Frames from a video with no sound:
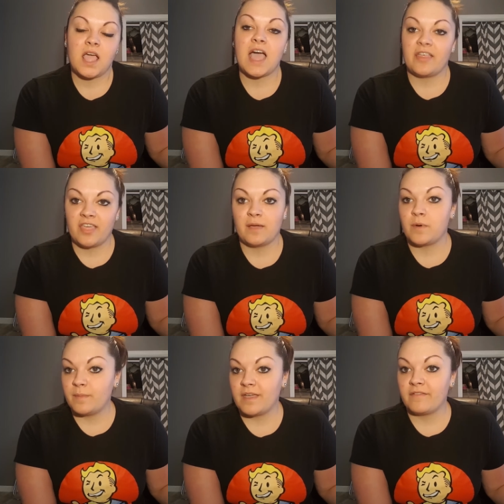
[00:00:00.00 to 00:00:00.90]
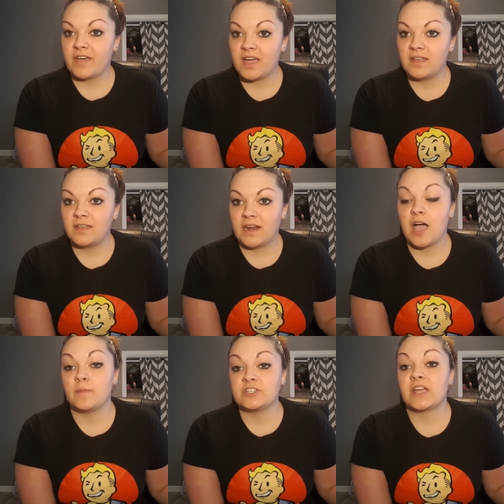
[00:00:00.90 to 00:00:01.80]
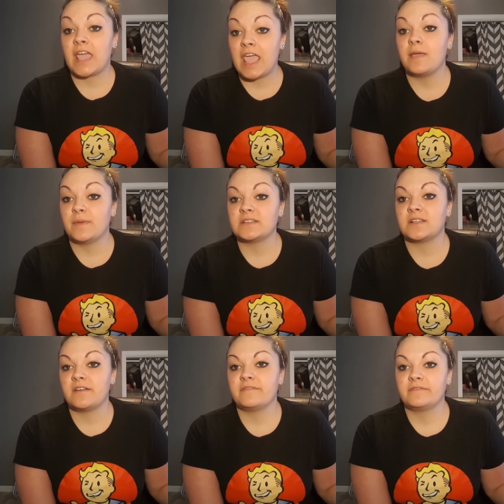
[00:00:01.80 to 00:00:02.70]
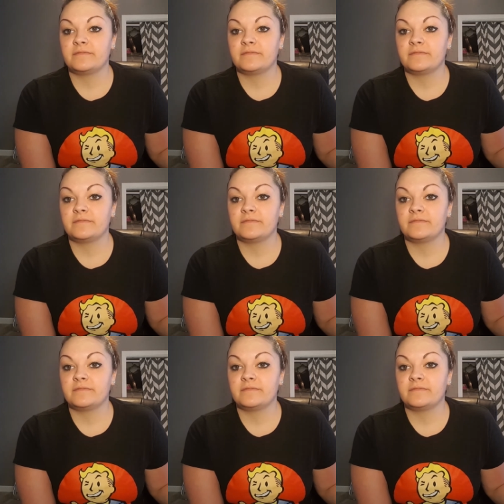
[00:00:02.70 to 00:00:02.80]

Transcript: I think about being fat and how much I hate myself.